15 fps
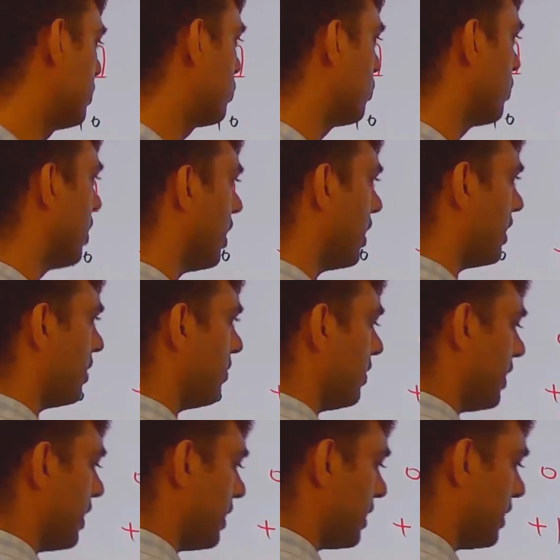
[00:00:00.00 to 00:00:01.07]
So already we
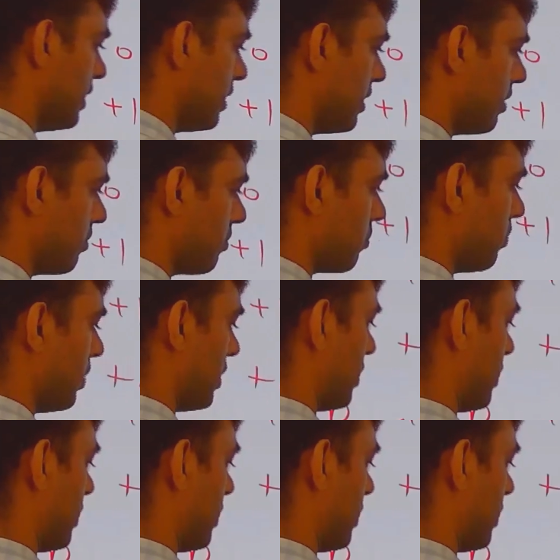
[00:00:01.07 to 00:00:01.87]
write here what?